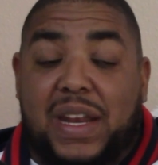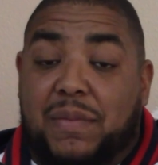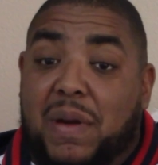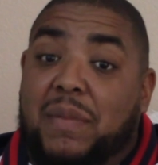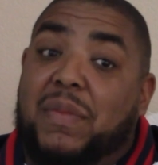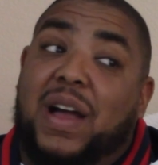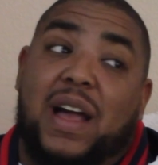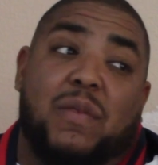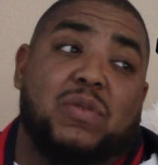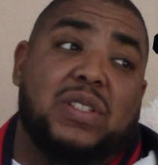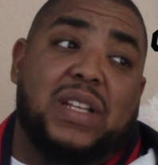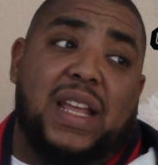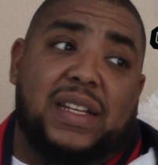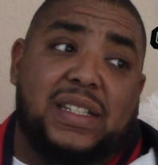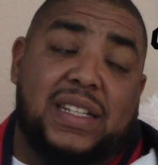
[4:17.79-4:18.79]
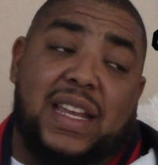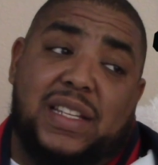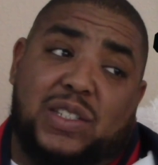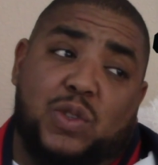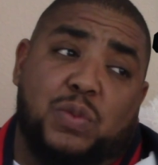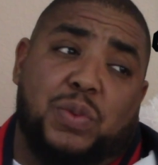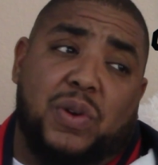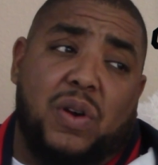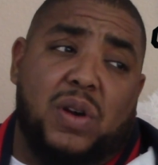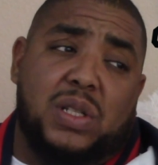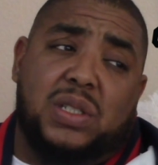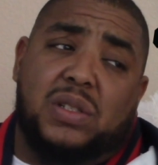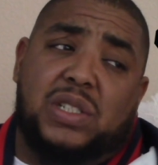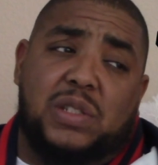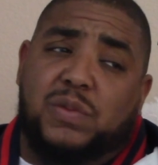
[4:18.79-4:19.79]
And my mom was like, she had super heart,
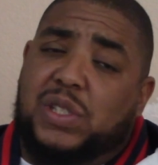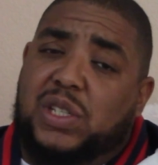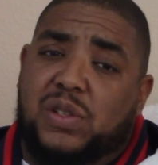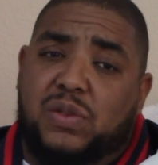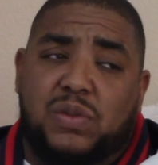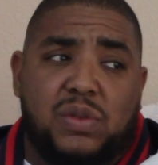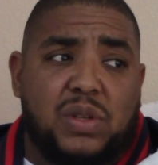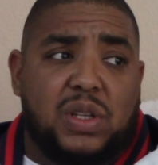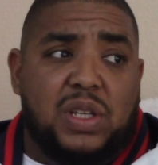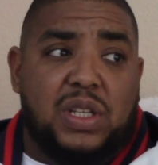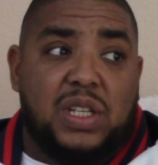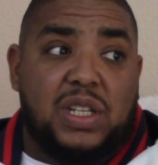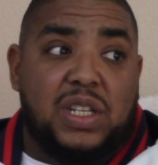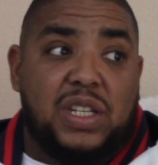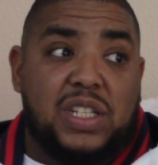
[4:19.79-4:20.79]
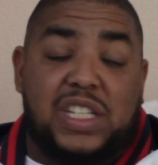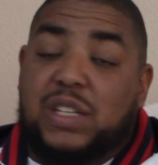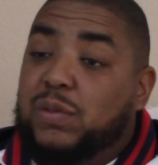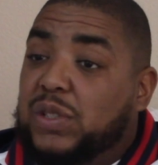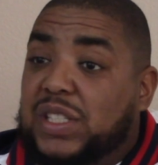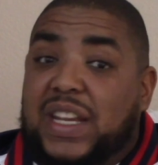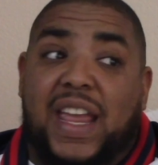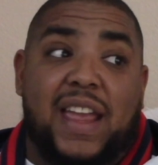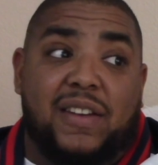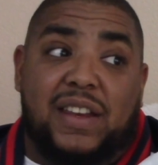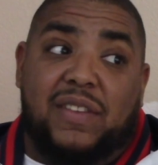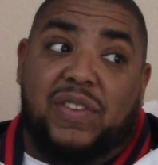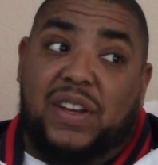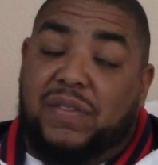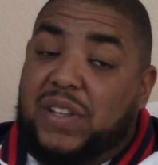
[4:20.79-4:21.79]
so she was down.
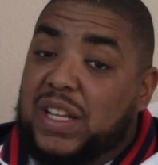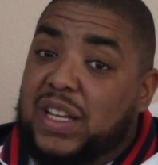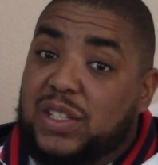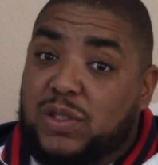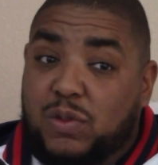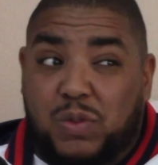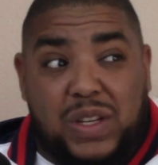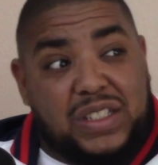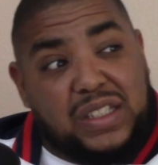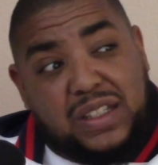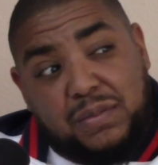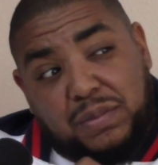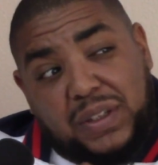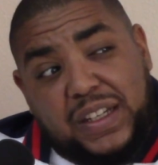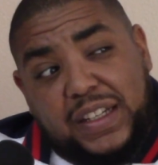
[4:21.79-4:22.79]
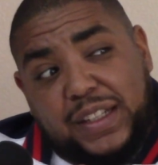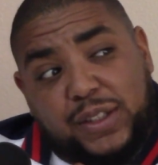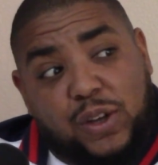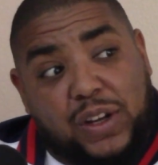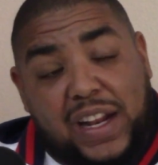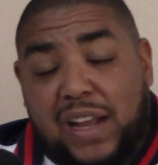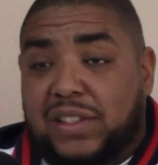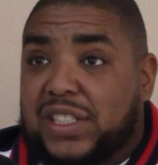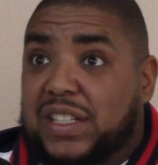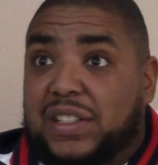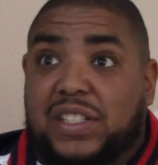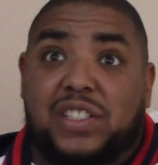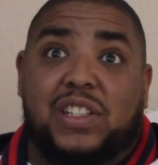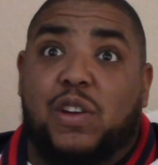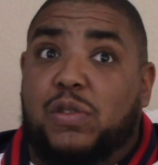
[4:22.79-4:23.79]
Even if the hustle wasn't completely thought out, she
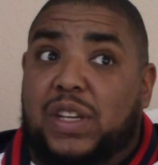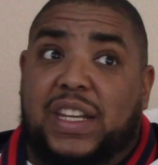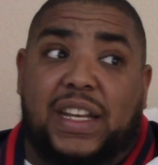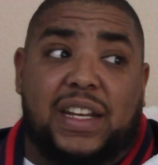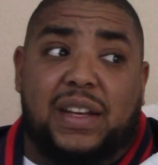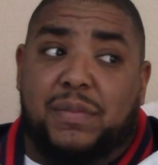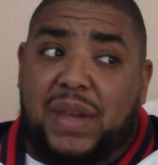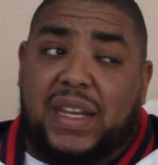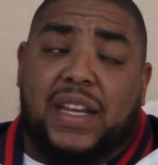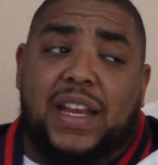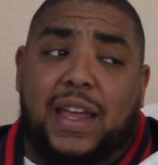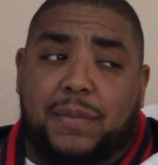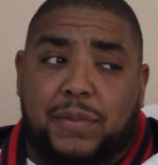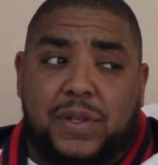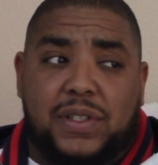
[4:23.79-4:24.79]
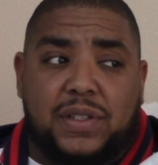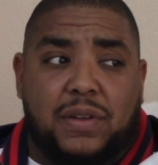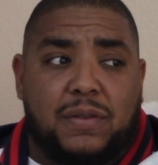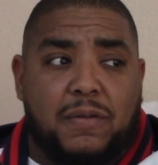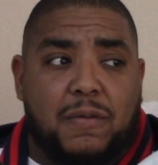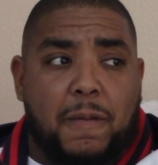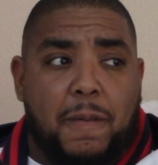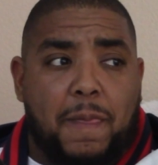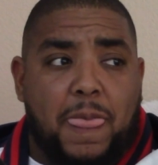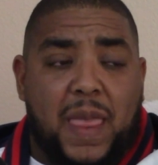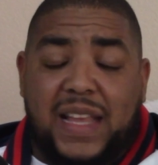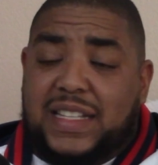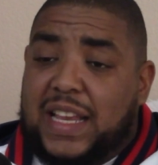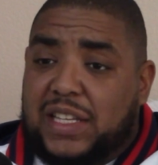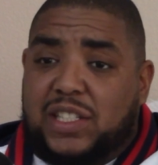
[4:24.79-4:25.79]
would just go get it and make it happen. So
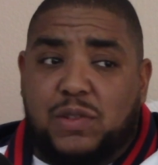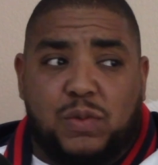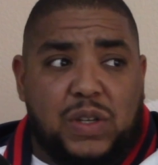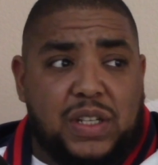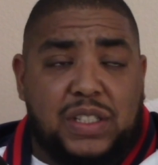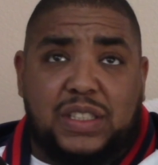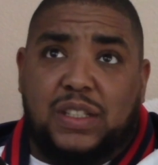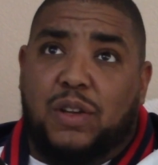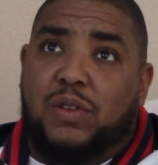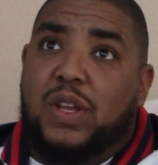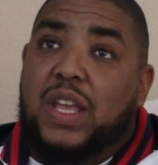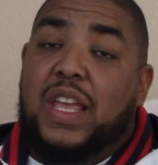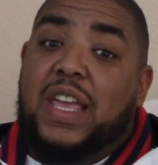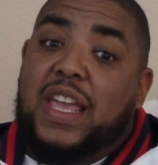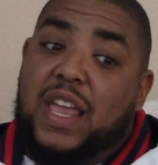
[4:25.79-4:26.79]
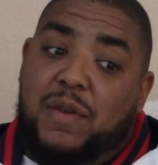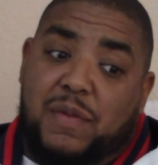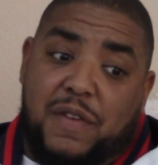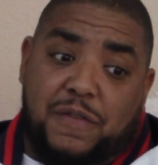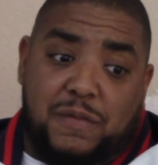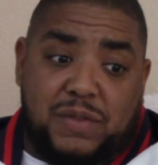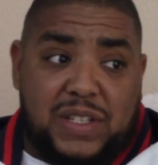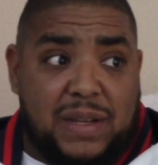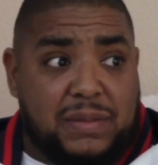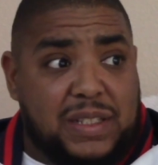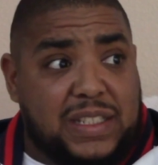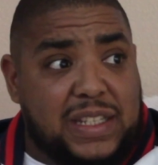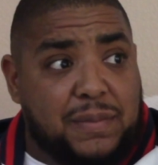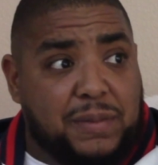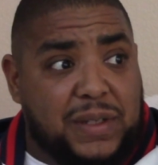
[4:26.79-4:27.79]
that's how she was. So it went from something
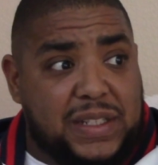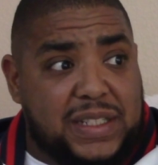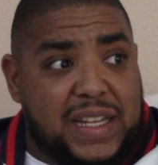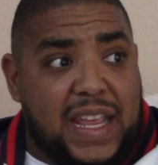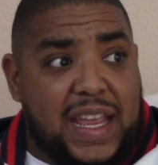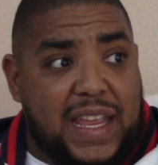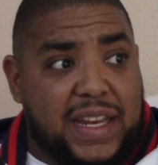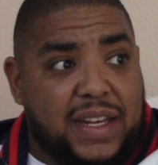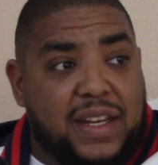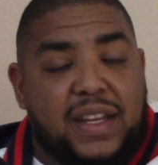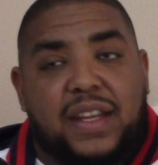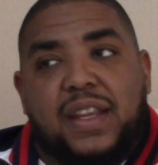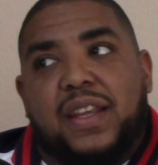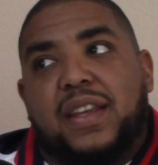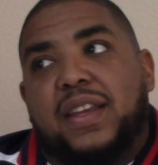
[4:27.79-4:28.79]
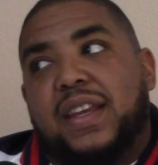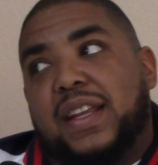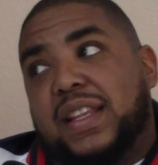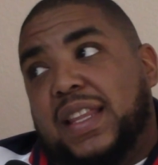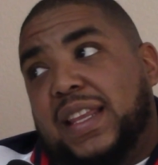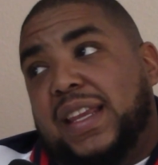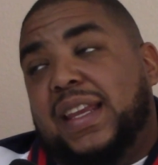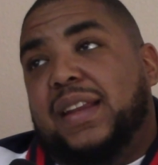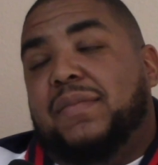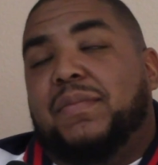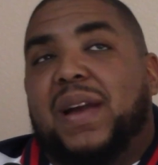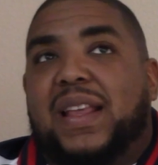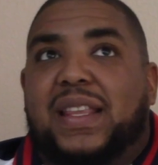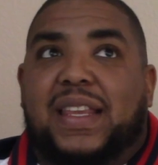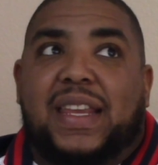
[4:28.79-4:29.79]
simple as that. And then
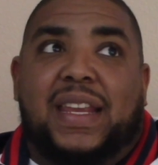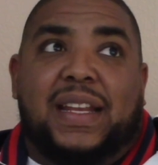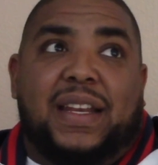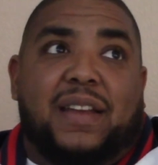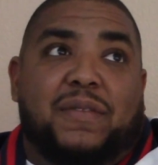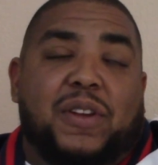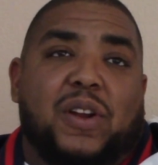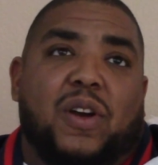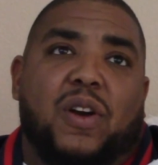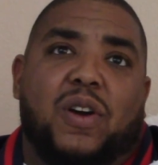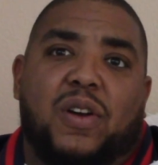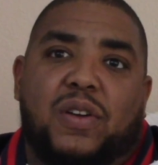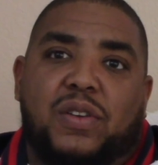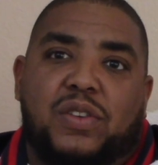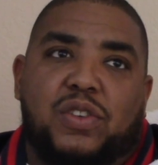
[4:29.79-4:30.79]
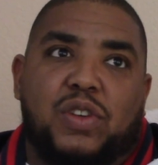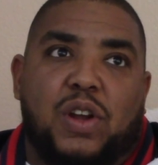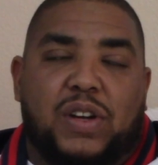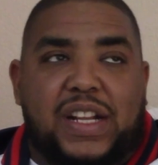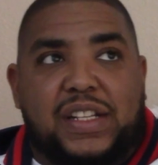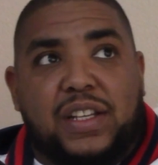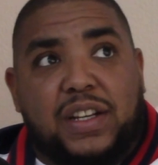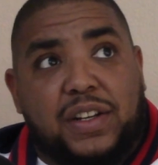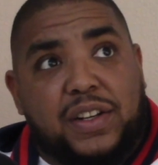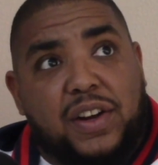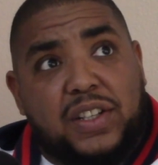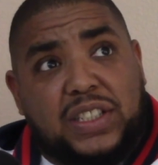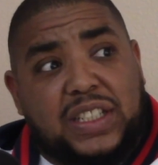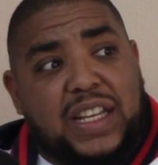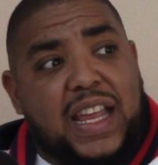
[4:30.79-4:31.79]
by the end of it all, you know, they took her
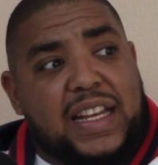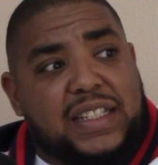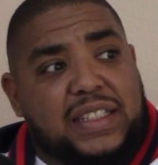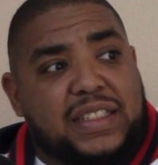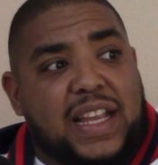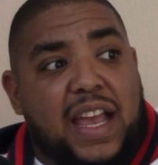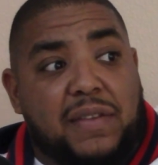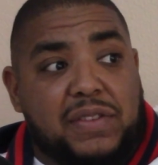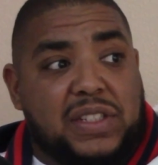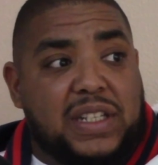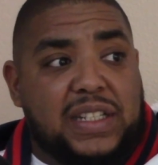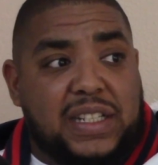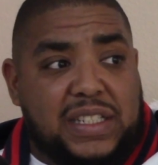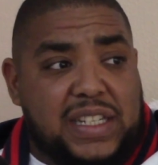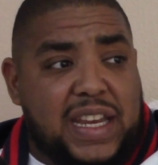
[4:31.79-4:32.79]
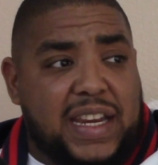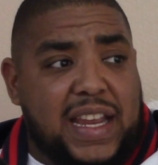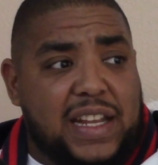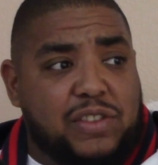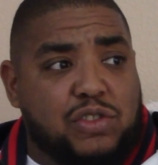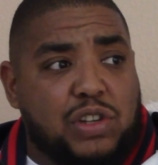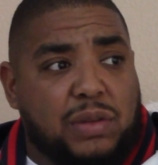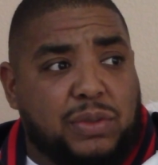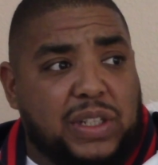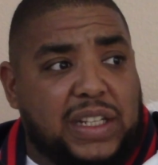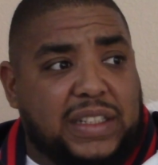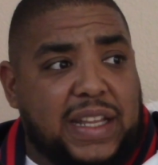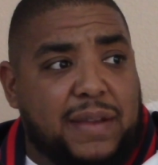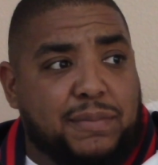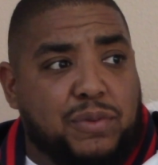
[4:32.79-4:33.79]
nursing license, obviously, because she had gotten in trouble
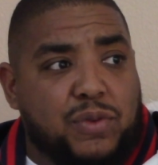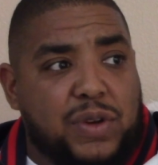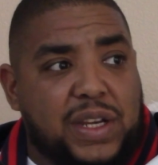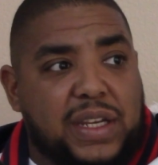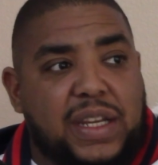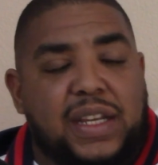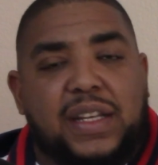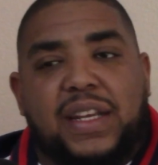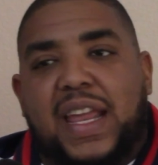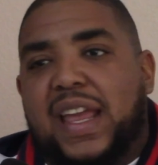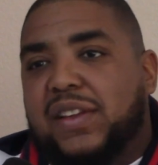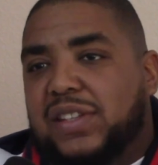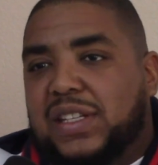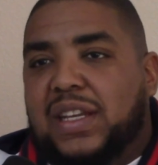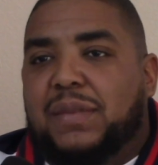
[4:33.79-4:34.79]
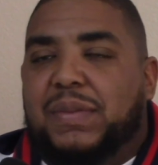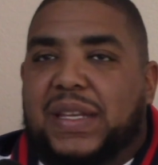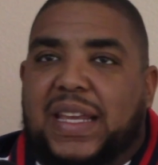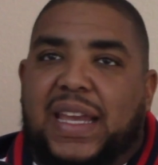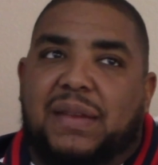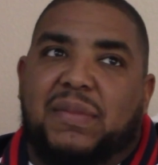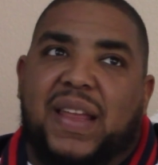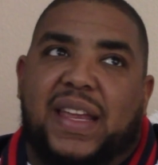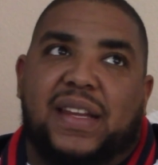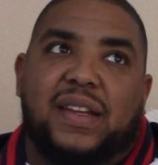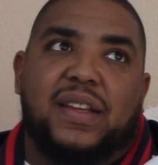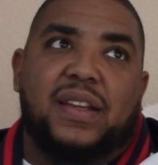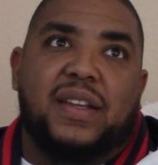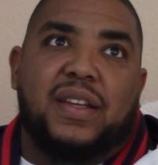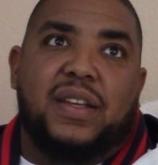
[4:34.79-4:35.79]
at that point. And now it became like
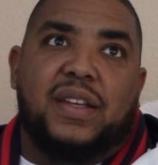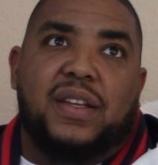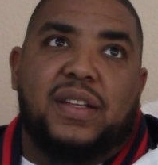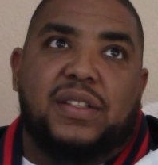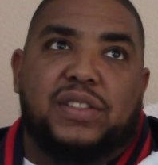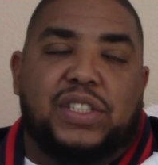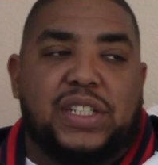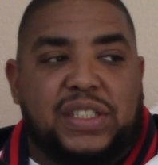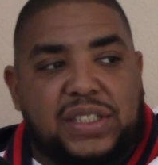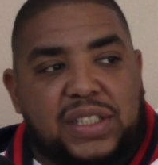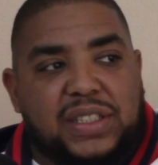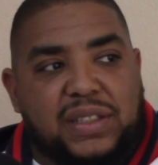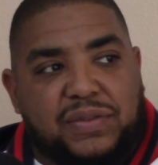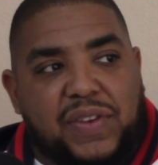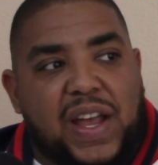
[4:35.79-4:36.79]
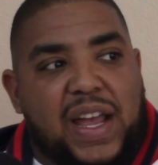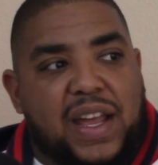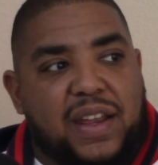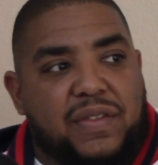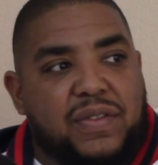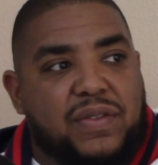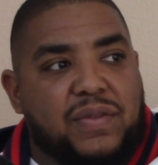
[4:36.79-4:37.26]
just to survive.